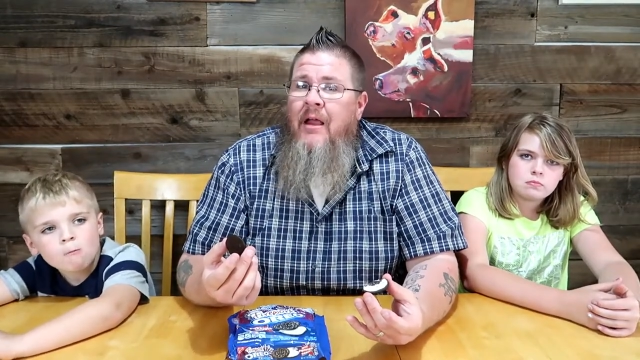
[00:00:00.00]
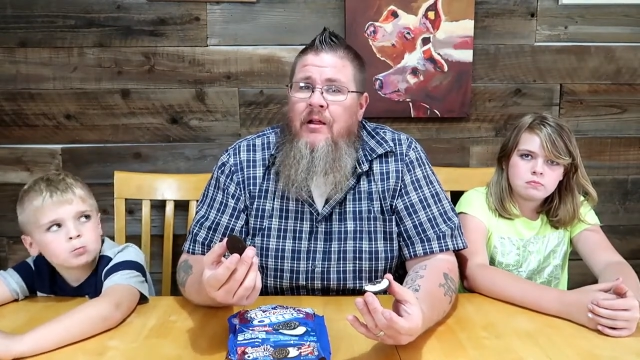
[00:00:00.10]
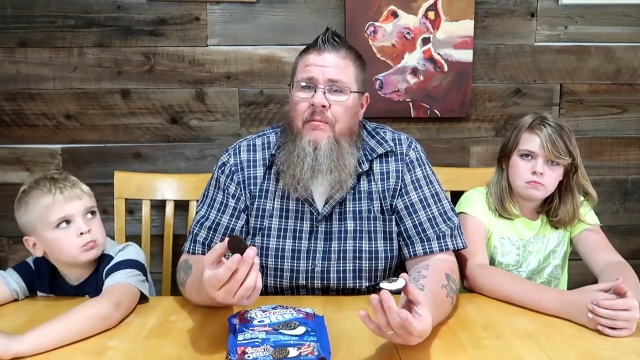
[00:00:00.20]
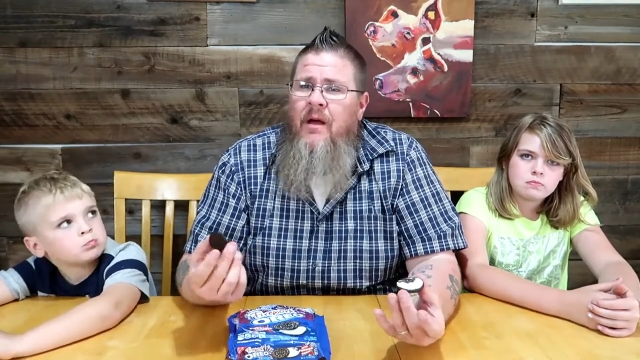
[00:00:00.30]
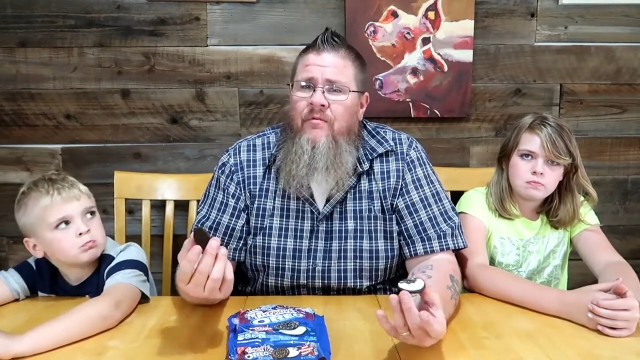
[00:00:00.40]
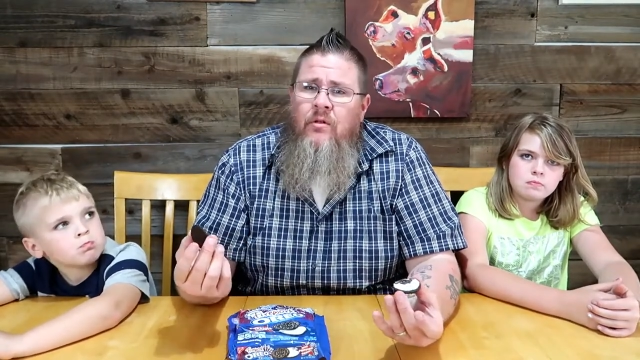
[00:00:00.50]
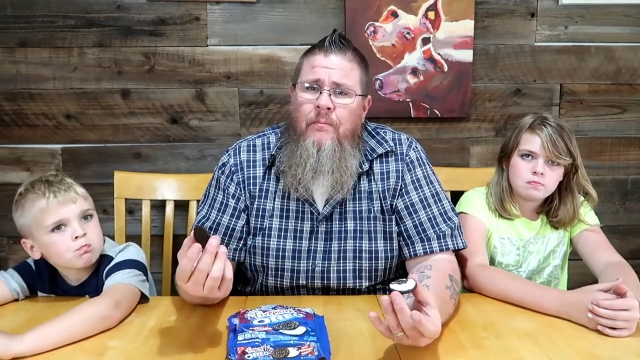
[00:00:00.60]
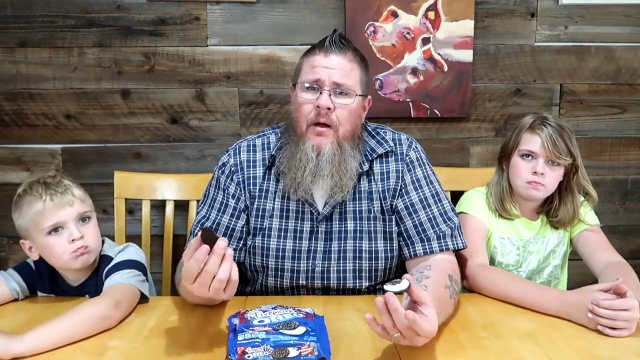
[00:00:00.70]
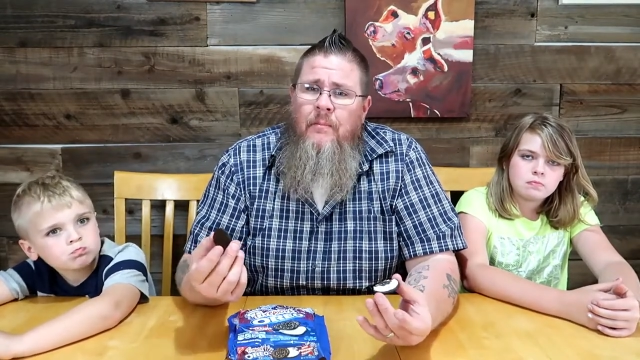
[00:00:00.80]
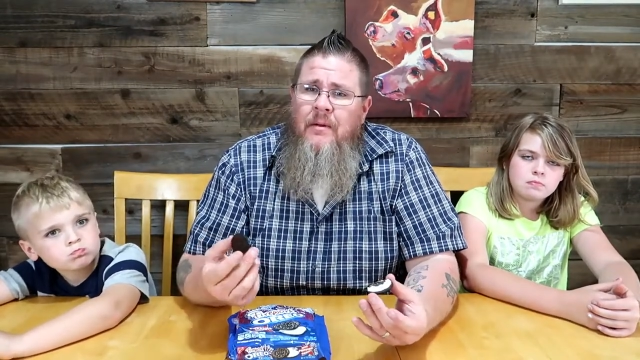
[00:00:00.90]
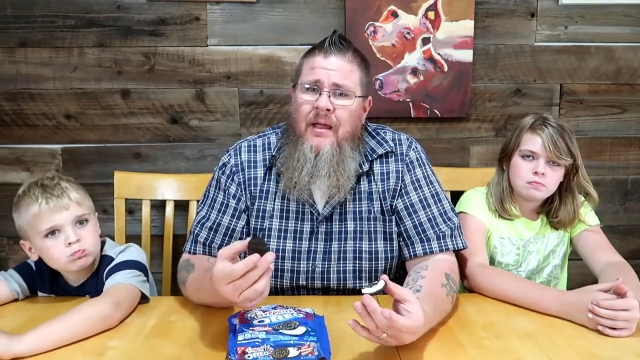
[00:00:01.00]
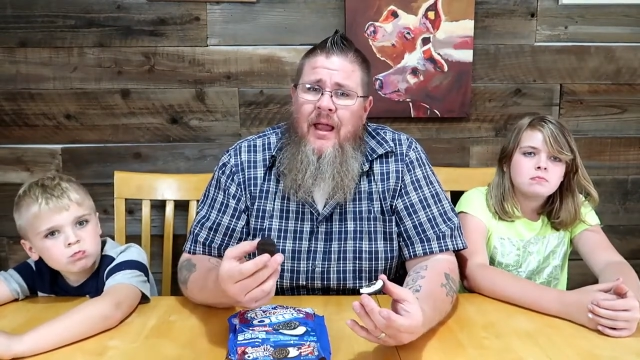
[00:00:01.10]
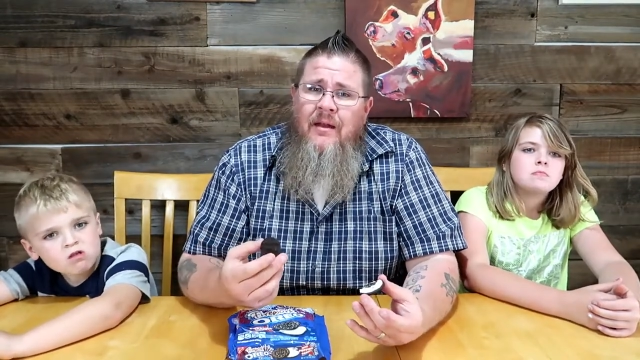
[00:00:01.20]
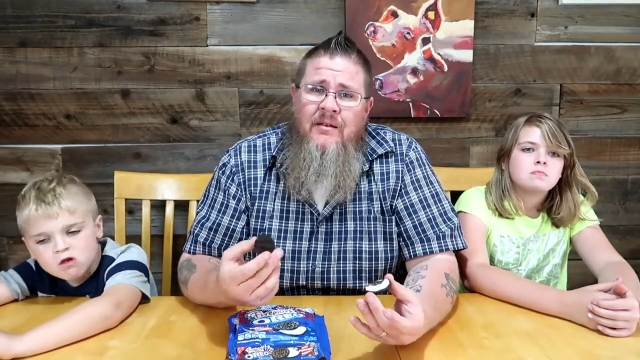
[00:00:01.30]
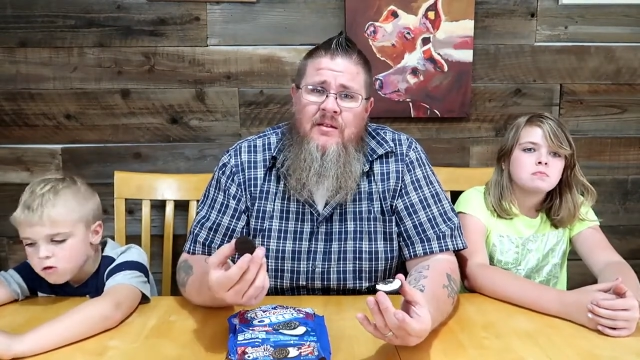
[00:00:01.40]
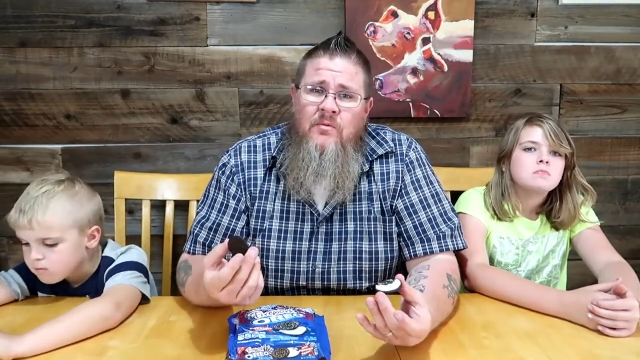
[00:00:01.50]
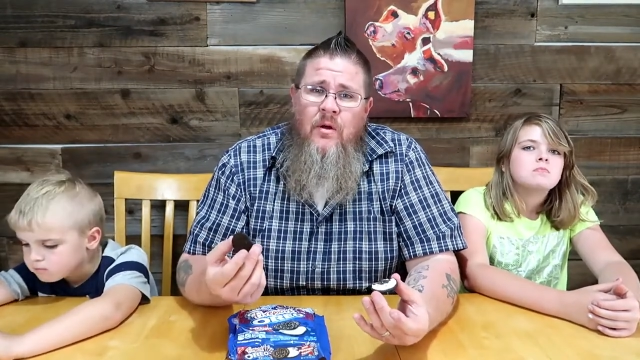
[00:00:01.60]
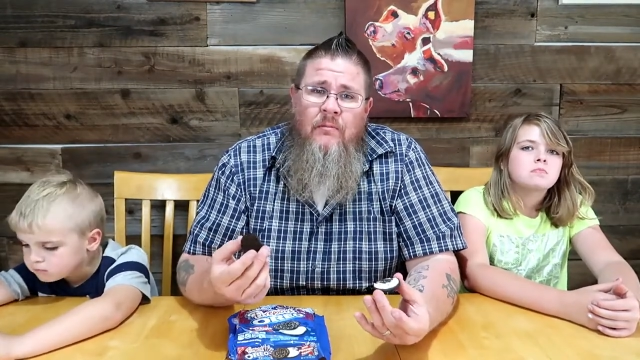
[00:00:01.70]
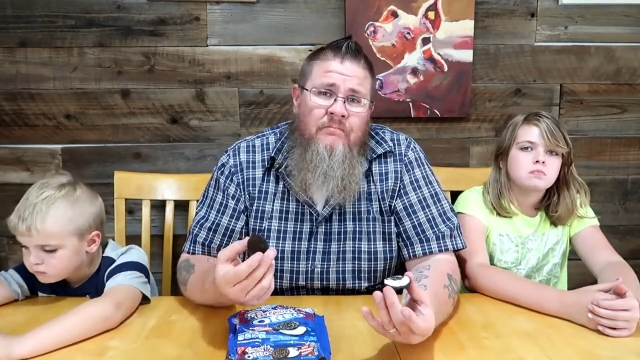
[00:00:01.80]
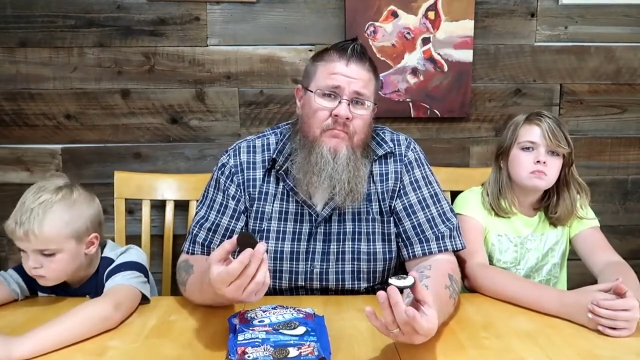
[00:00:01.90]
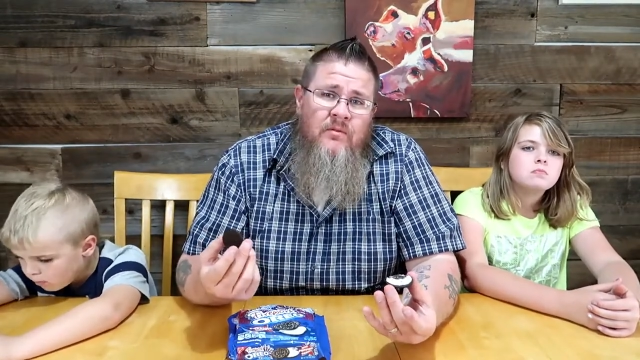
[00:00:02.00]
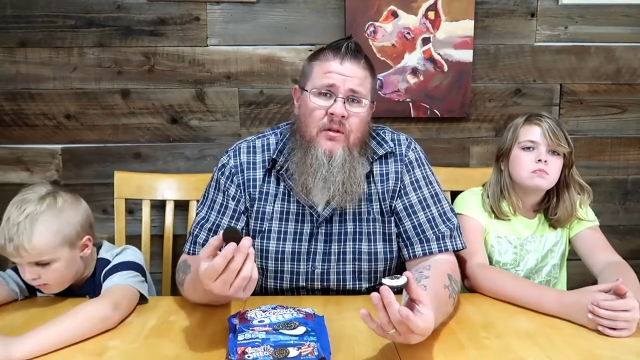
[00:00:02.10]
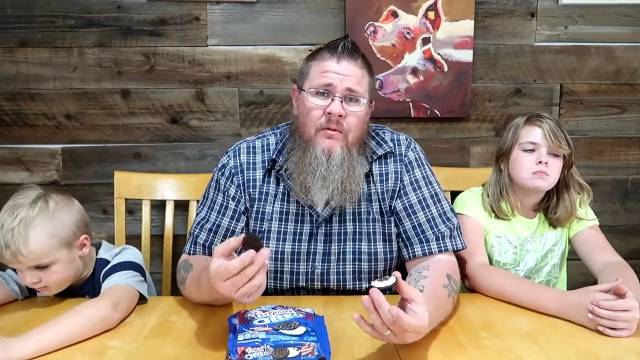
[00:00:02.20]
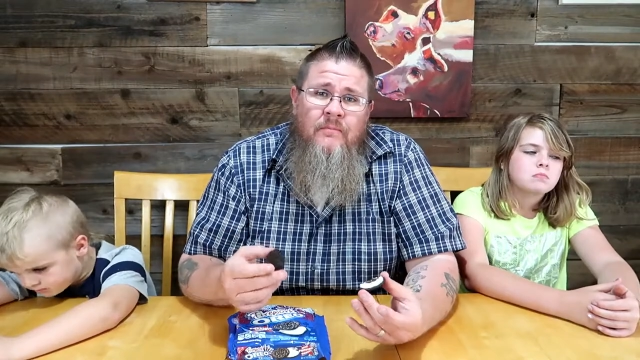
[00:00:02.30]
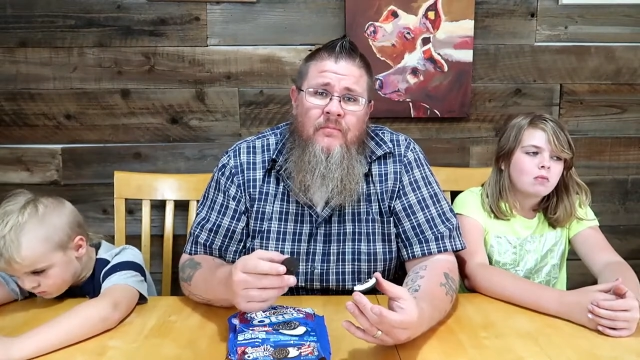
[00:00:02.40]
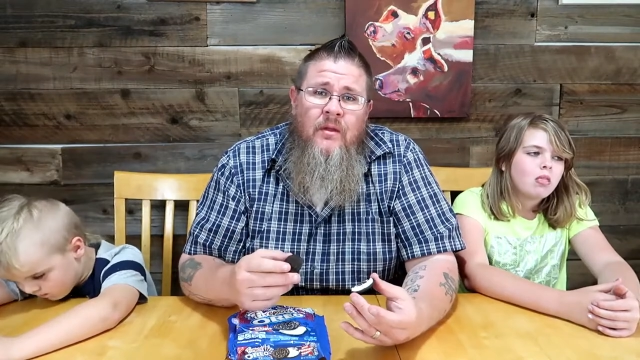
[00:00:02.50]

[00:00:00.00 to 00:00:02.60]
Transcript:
Speaker 1: get a mouthful of popping candies as well. So,